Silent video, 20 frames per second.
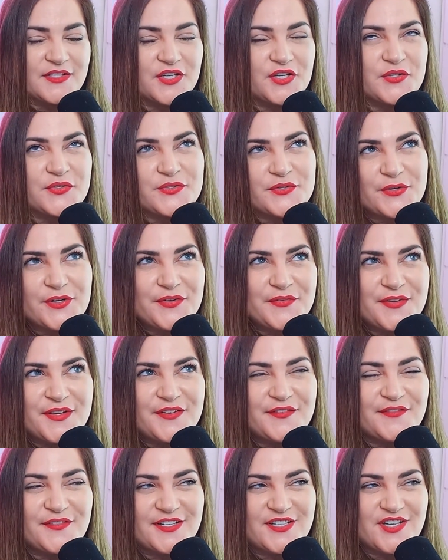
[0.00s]
did you sort
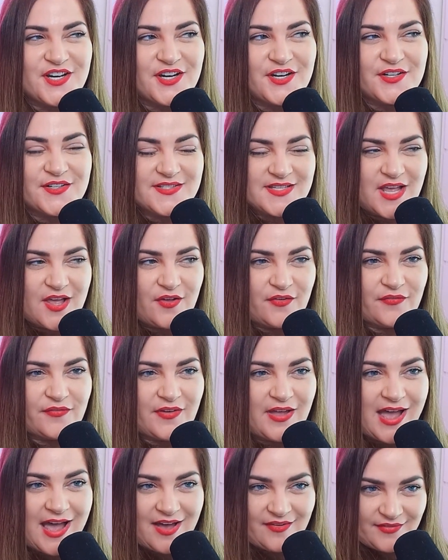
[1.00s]
of envision
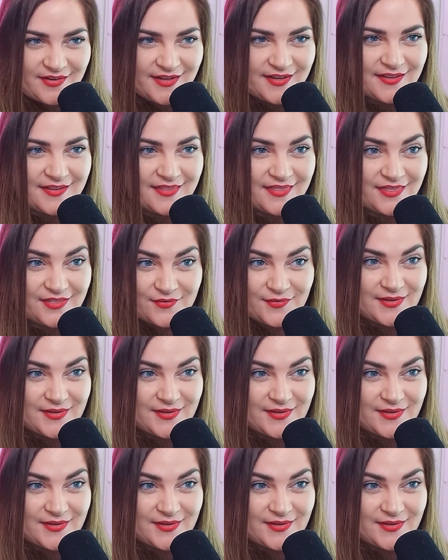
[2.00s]
yourself having